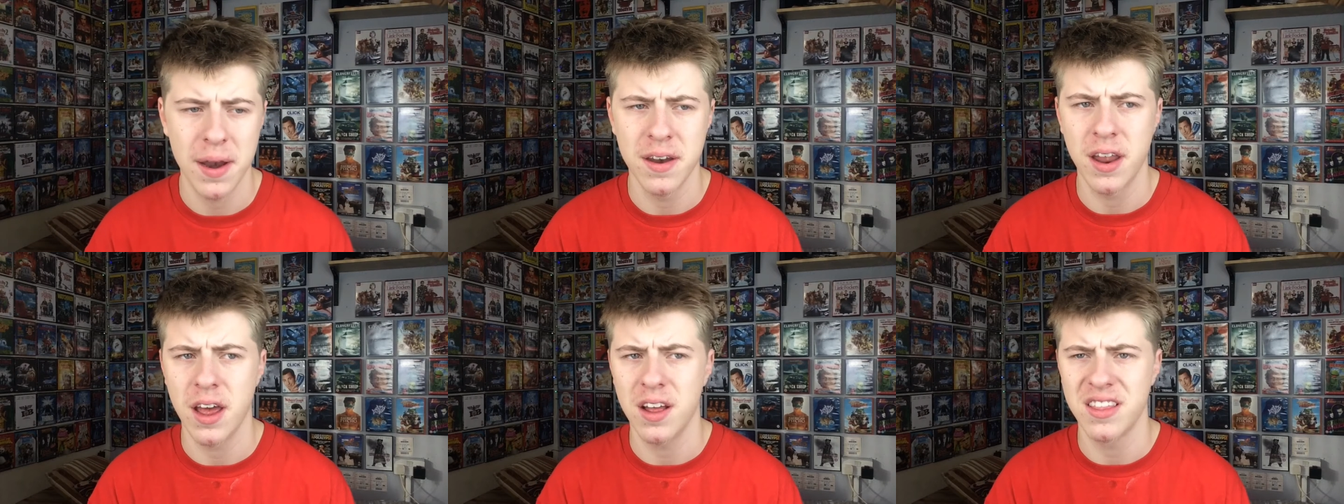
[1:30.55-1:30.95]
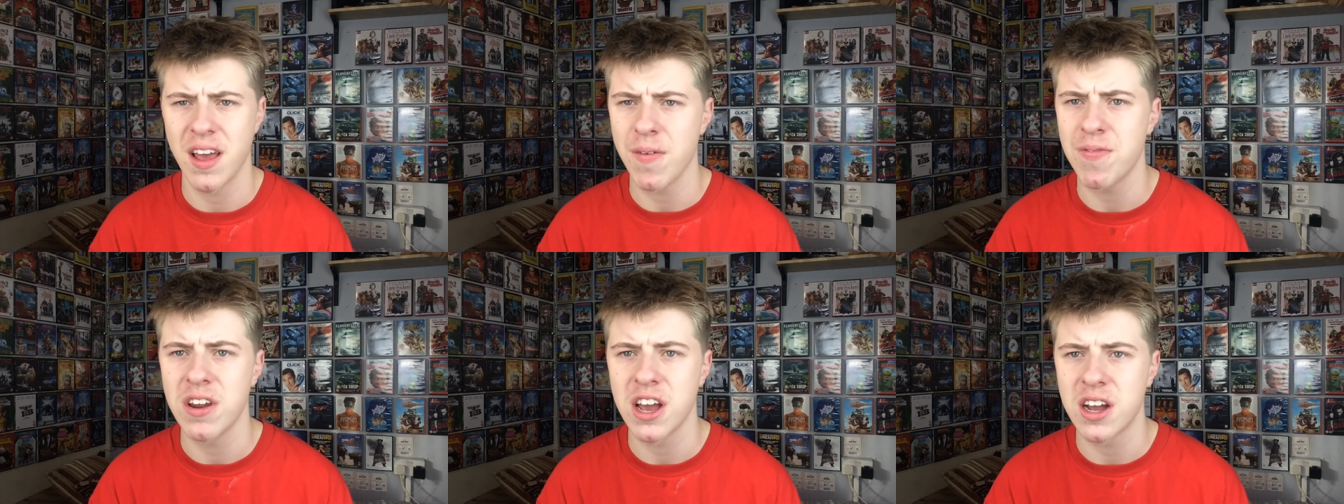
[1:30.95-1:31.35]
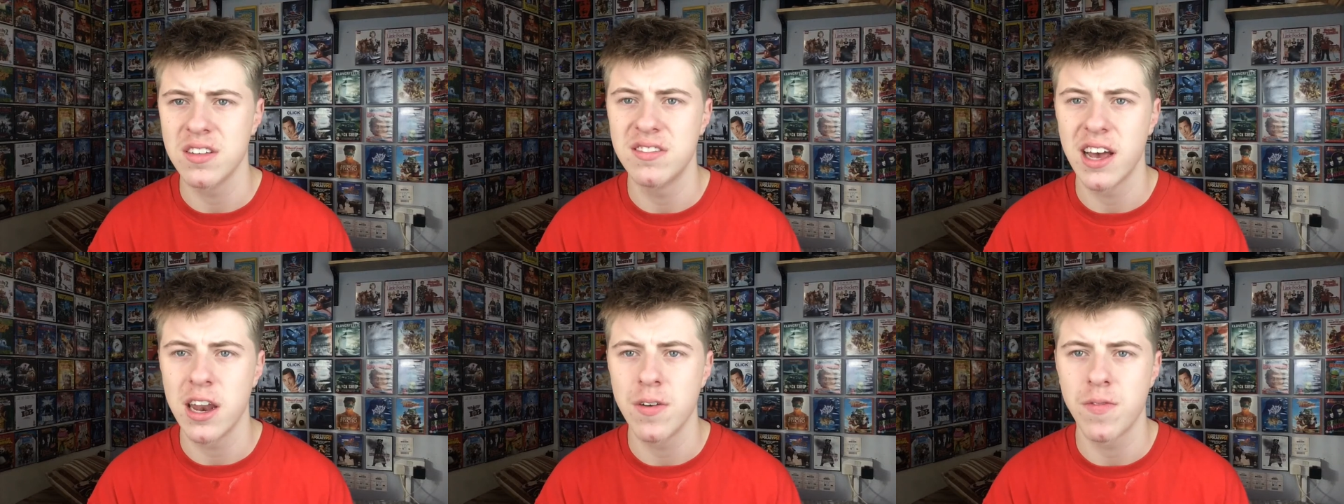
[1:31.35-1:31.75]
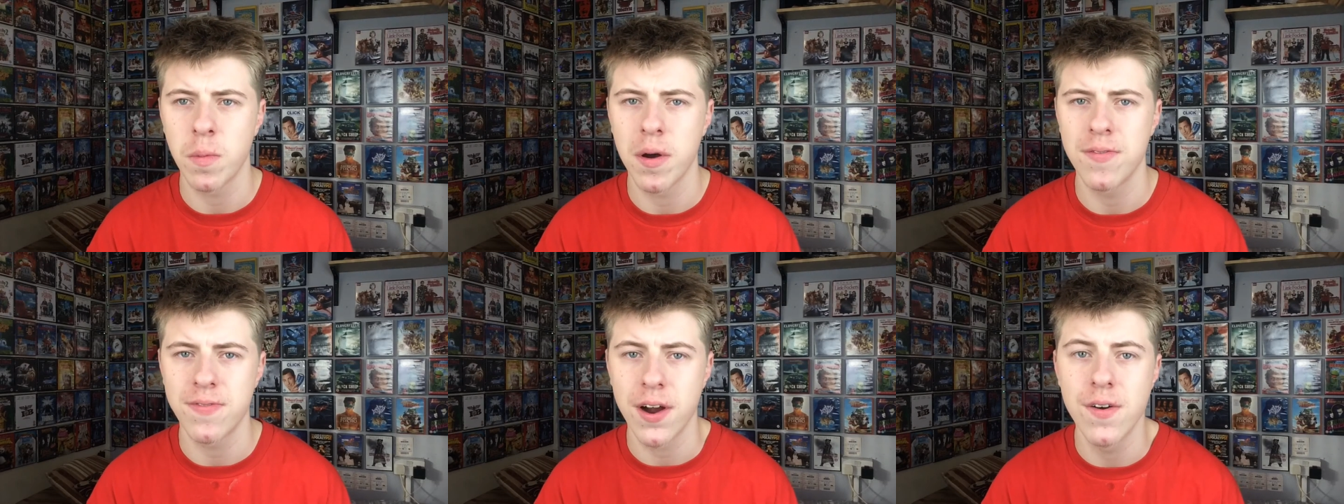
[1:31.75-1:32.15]
and definitely a contender for
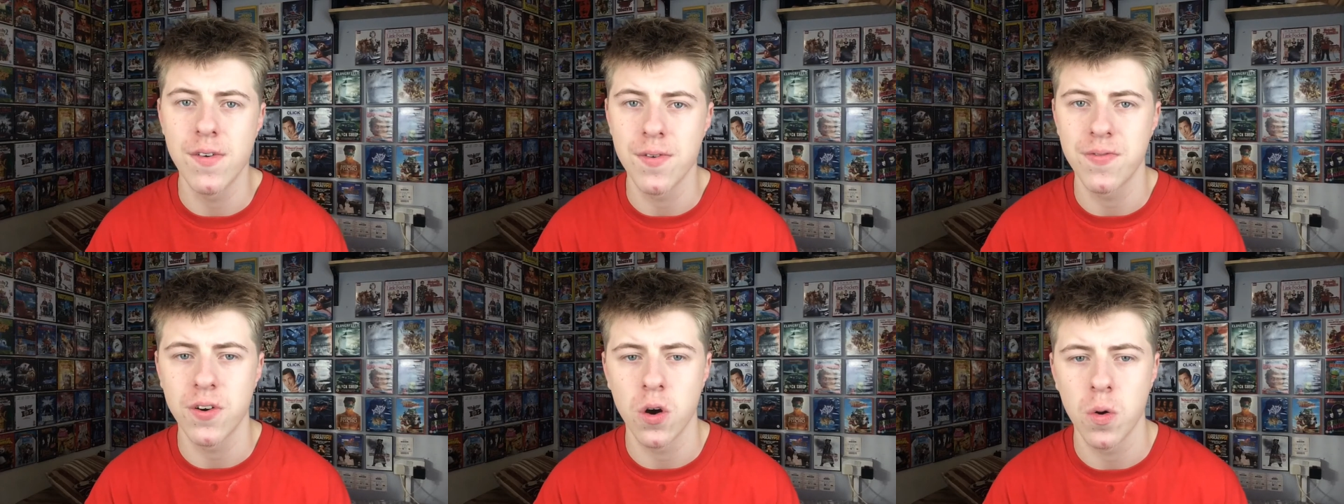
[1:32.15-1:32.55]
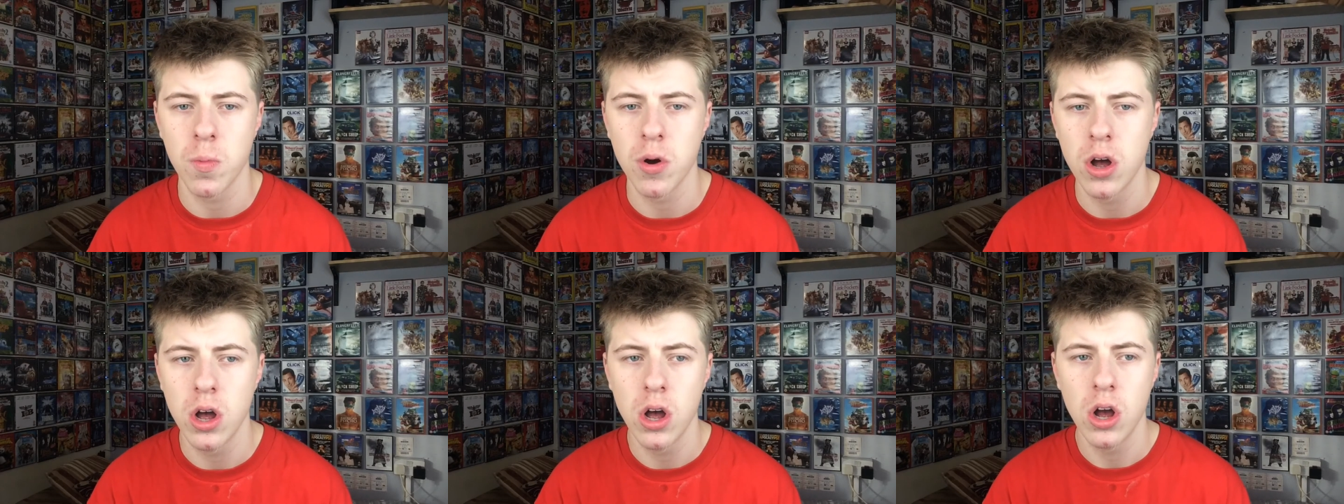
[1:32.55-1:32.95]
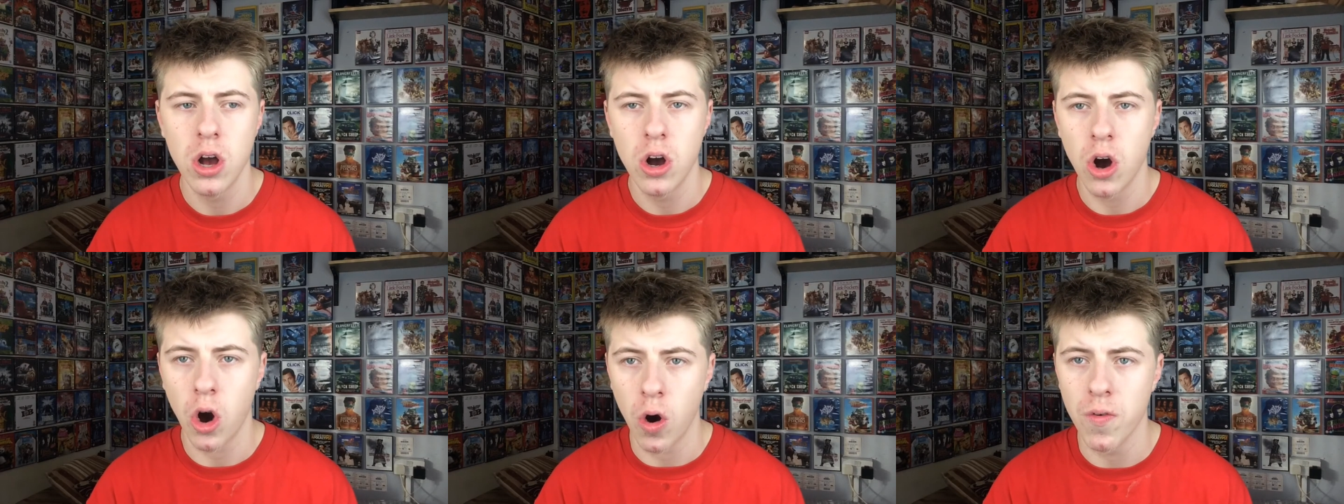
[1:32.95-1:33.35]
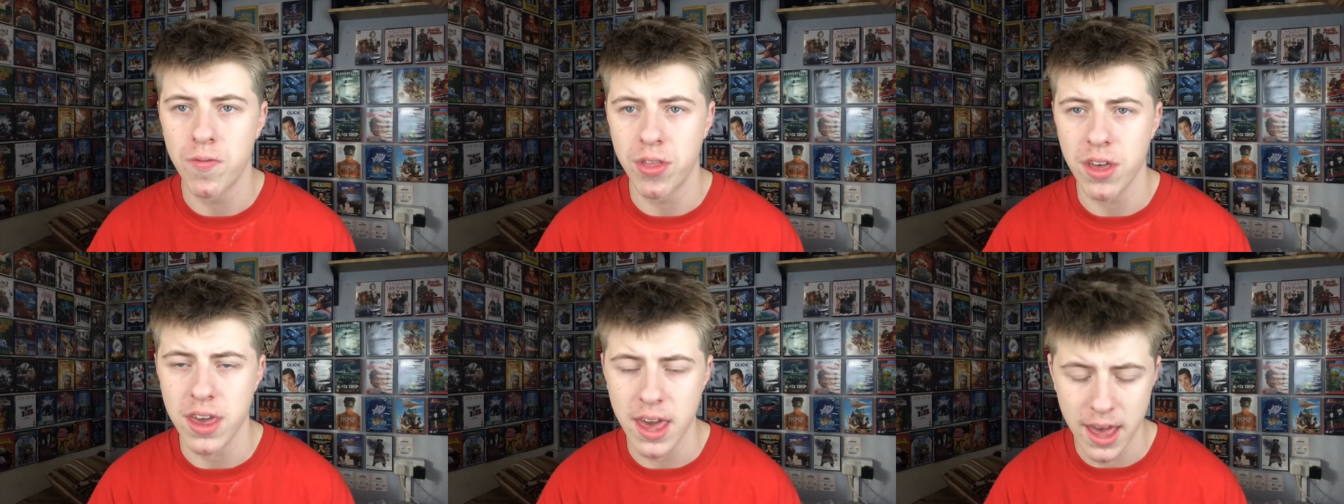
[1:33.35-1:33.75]
my favourite film of the